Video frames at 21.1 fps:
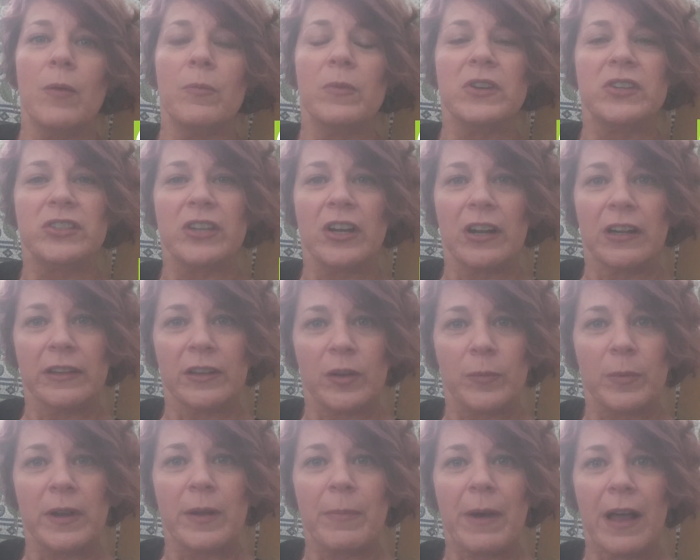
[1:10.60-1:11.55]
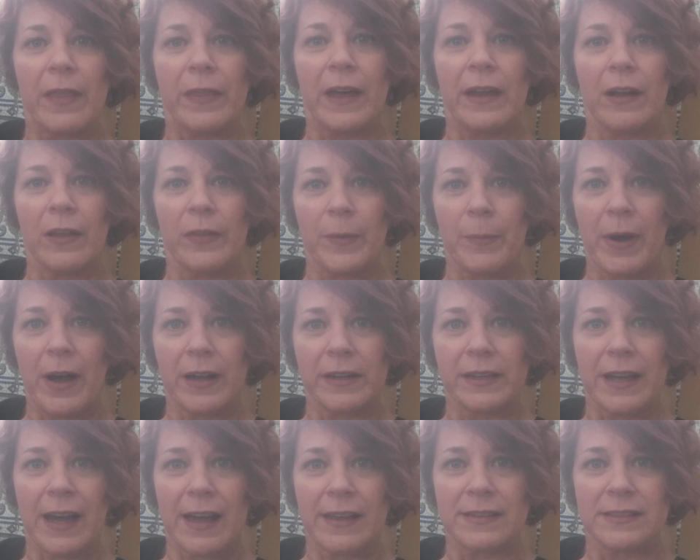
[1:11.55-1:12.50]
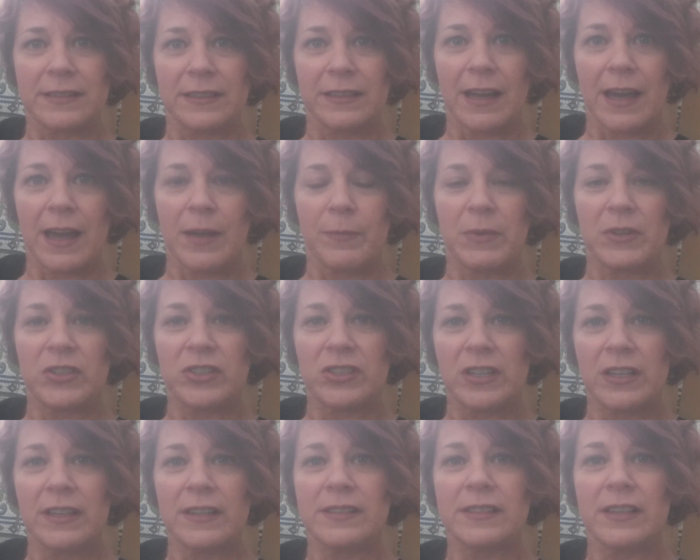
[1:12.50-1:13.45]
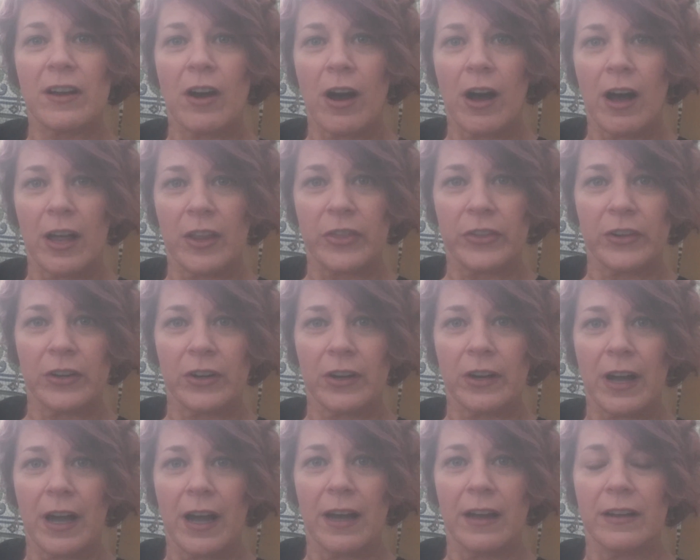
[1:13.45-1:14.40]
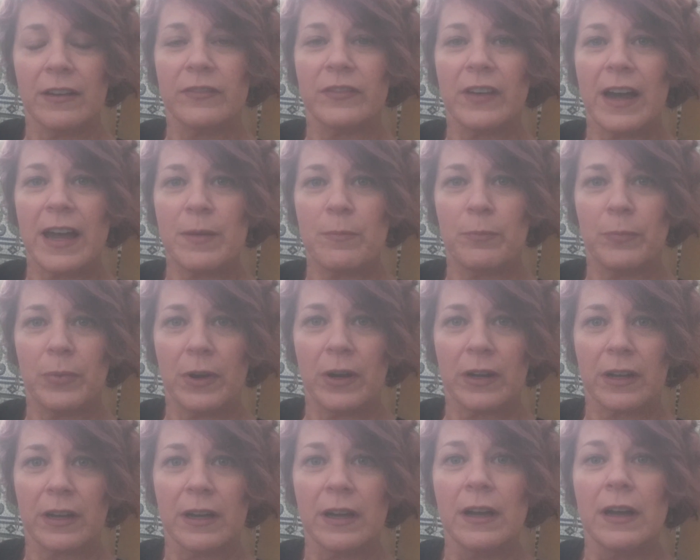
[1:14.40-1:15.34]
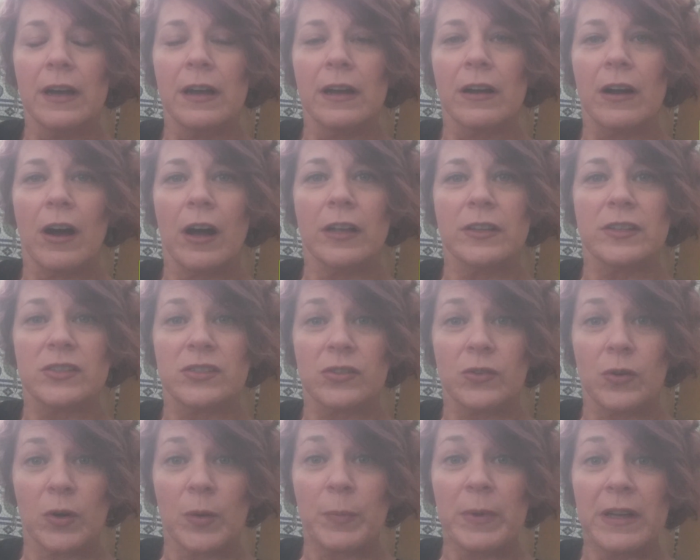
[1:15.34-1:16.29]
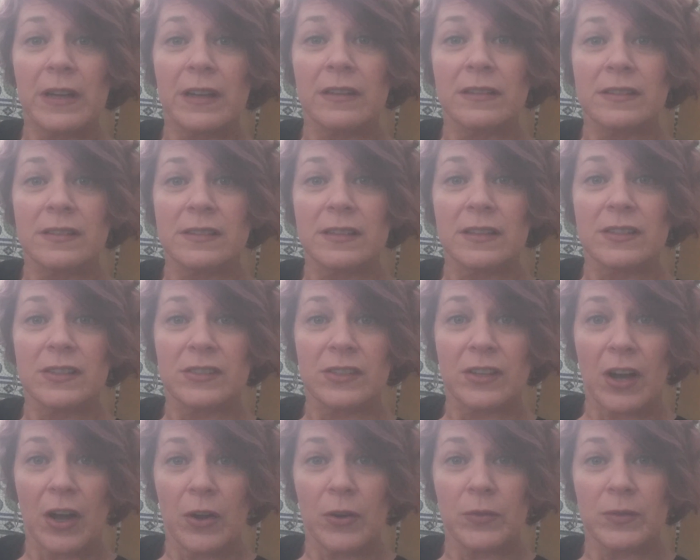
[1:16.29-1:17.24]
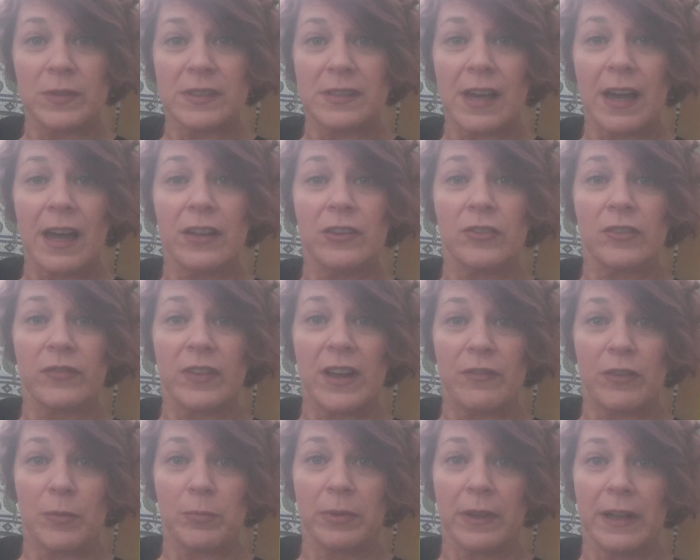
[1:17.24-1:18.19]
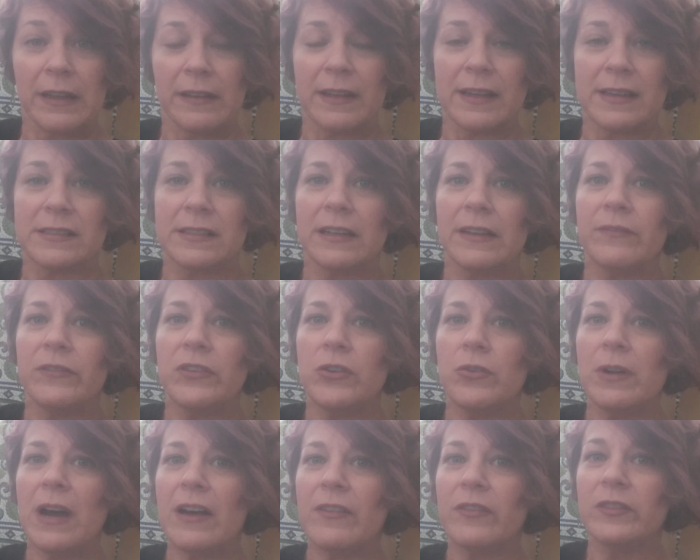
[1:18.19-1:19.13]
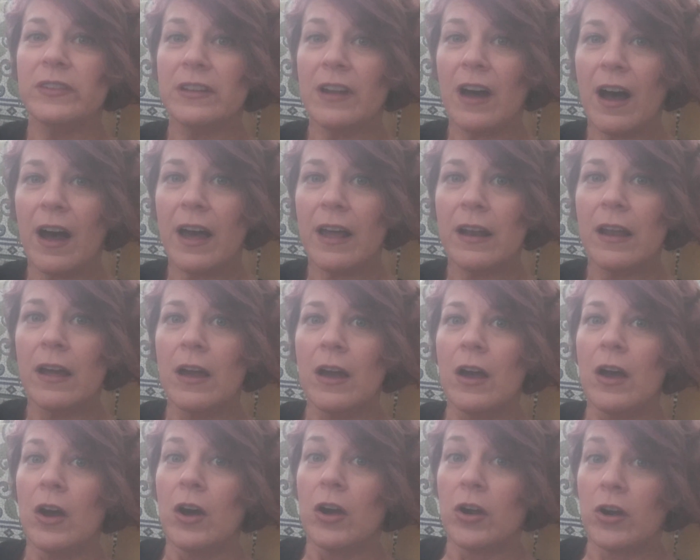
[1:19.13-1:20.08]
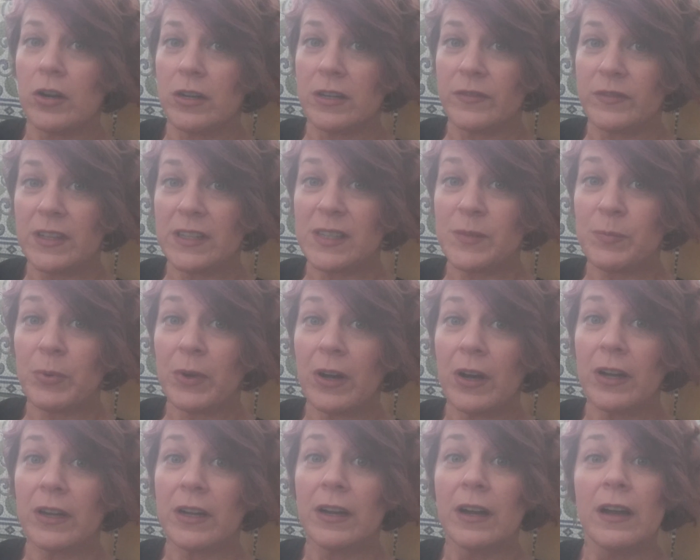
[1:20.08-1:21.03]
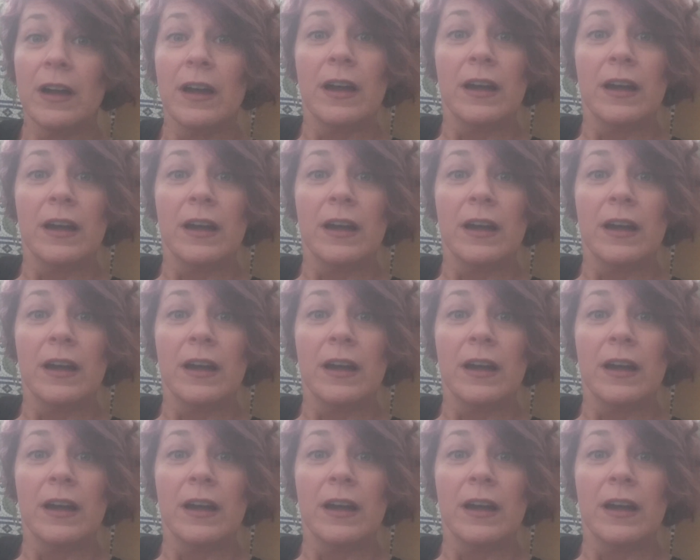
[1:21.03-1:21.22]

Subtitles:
We share a little bit about that on the podcast today, but she is the author of a book called Scorpions, Scones, and Your Favorite Playlist. And if you have not heard of this book,